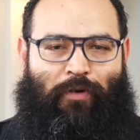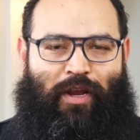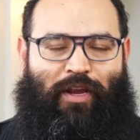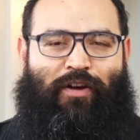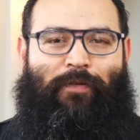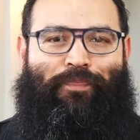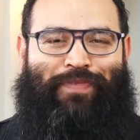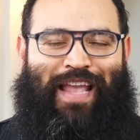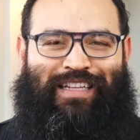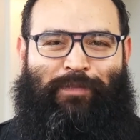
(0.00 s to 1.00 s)
prayer
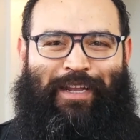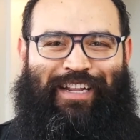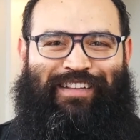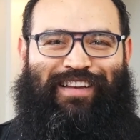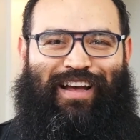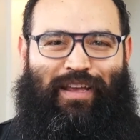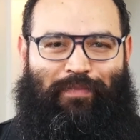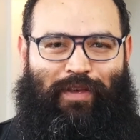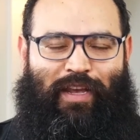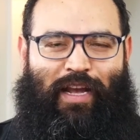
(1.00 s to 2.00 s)
and spending
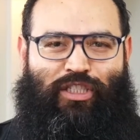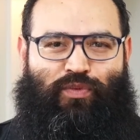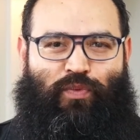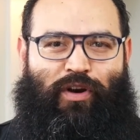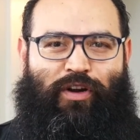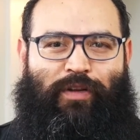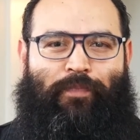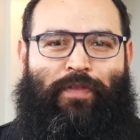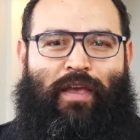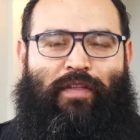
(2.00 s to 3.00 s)
time in God's Word.
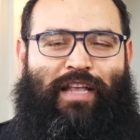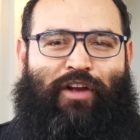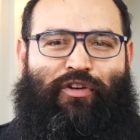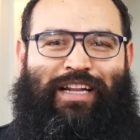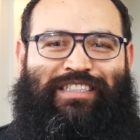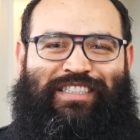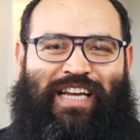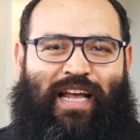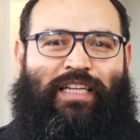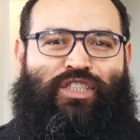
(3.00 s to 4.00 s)
The greatest
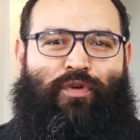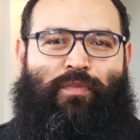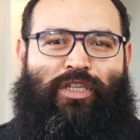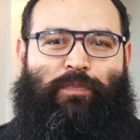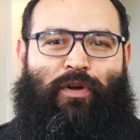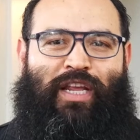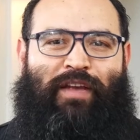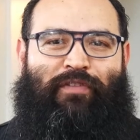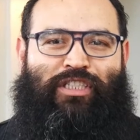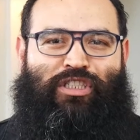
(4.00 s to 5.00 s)
challenge for most
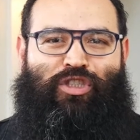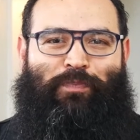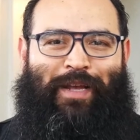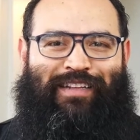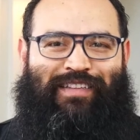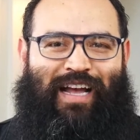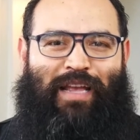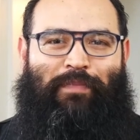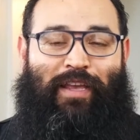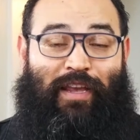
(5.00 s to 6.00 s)
believers is to spend
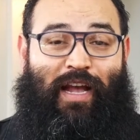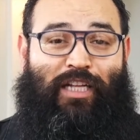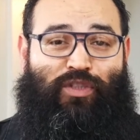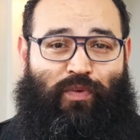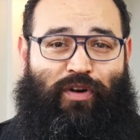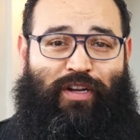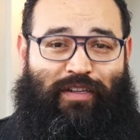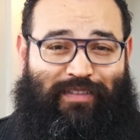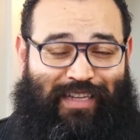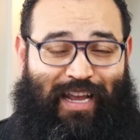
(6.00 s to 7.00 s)
time in God's Word
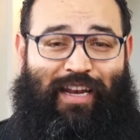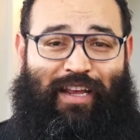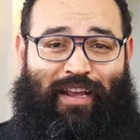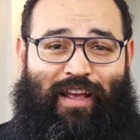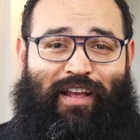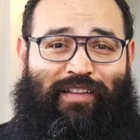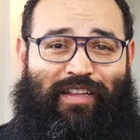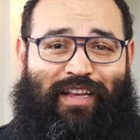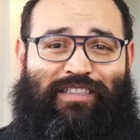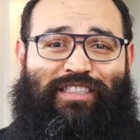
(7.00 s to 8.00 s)
daily.
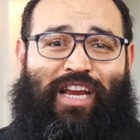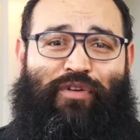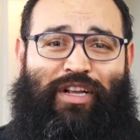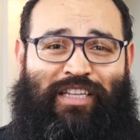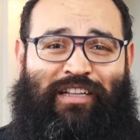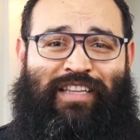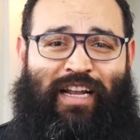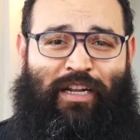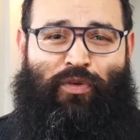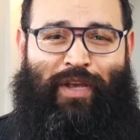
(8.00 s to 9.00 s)
This series is
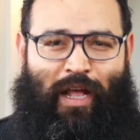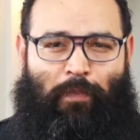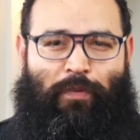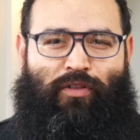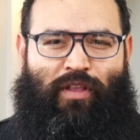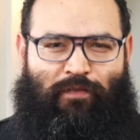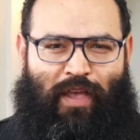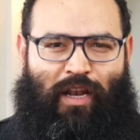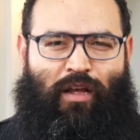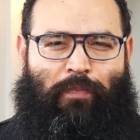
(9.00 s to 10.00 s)
intended to help you
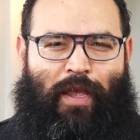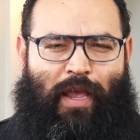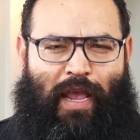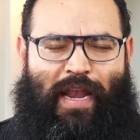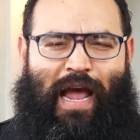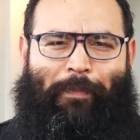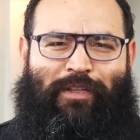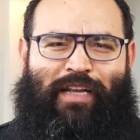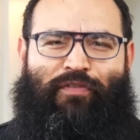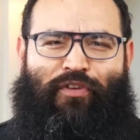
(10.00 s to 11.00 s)
develop an
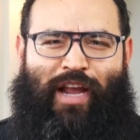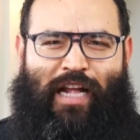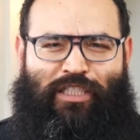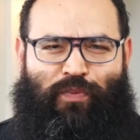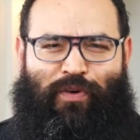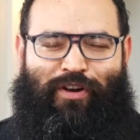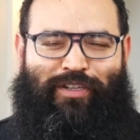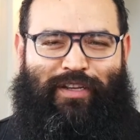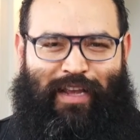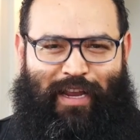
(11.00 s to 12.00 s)
appetite for God's
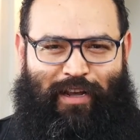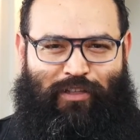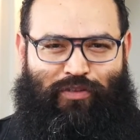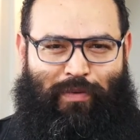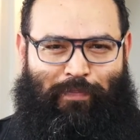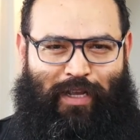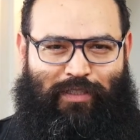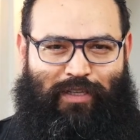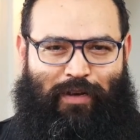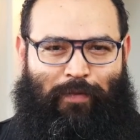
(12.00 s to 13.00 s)
Word and not to replace